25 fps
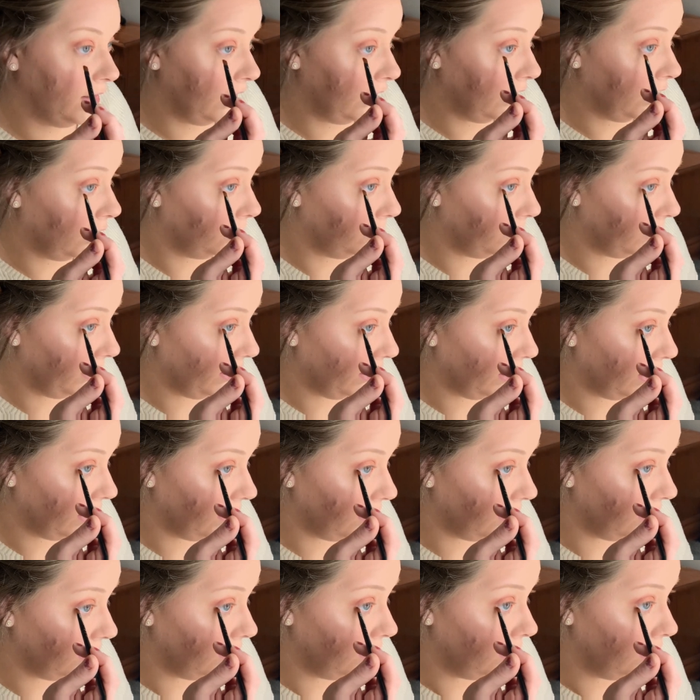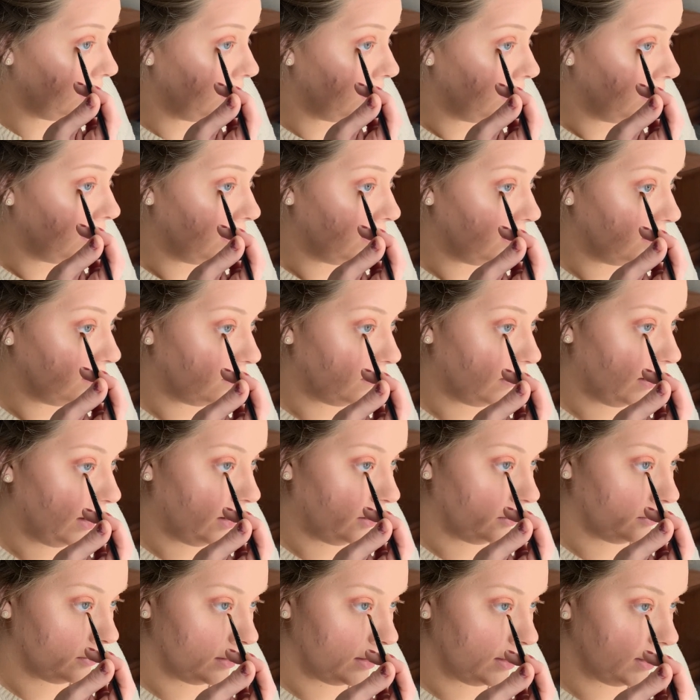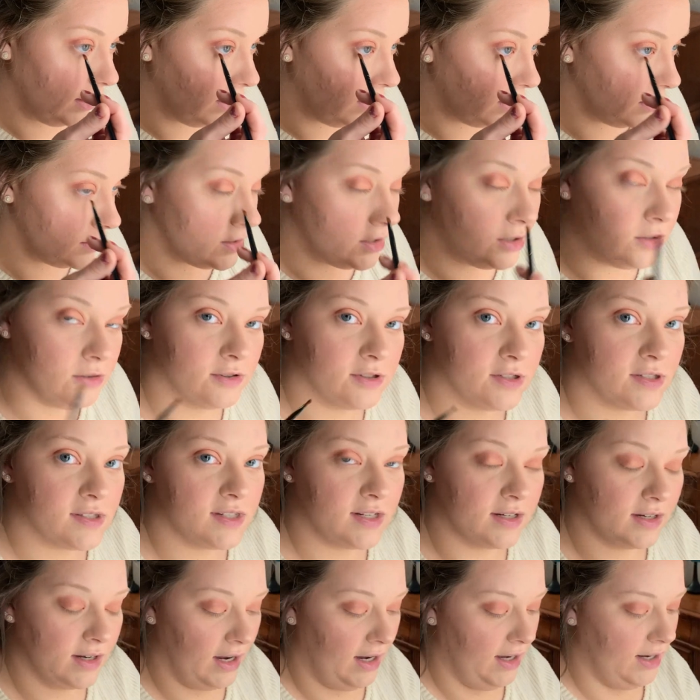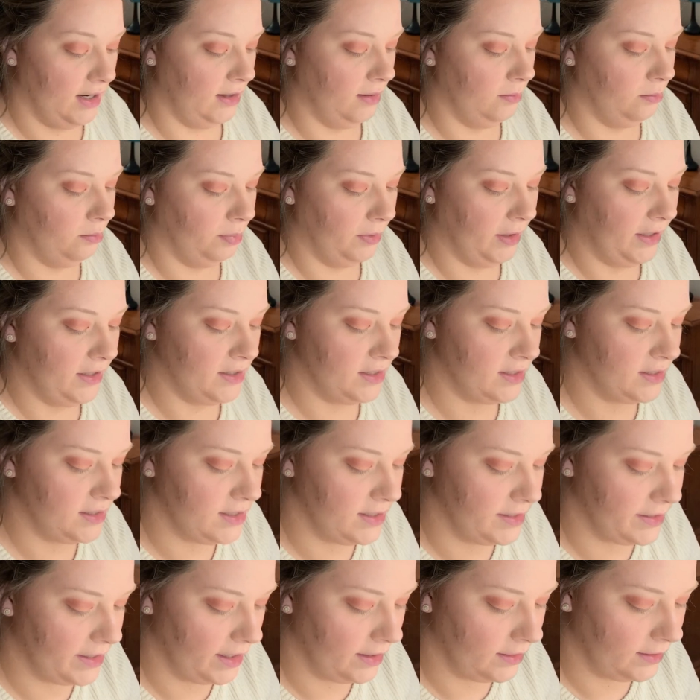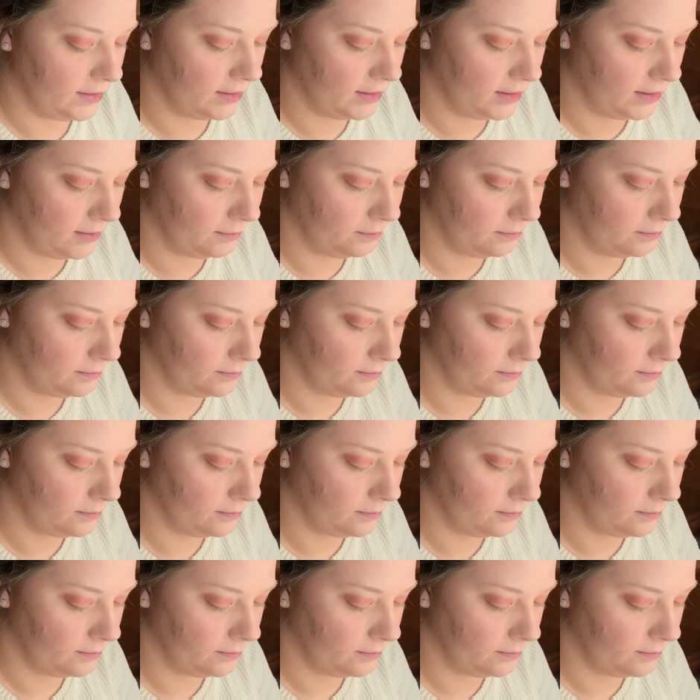And I'll bring it down here too, just to kind of blend it together.